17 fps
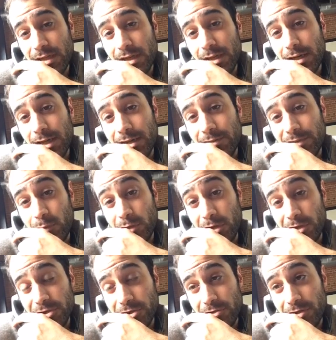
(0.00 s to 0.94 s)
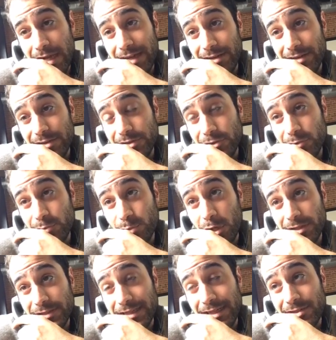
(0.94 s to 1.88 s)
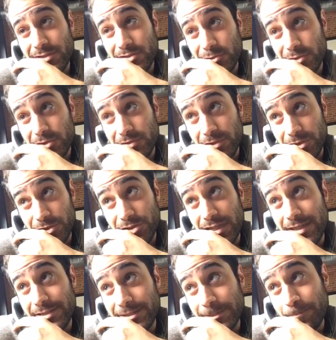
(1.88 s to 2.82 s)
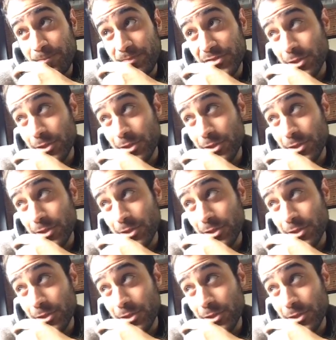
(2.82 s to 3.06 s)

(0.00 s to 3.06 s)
And we also added a new broadcast search functionality.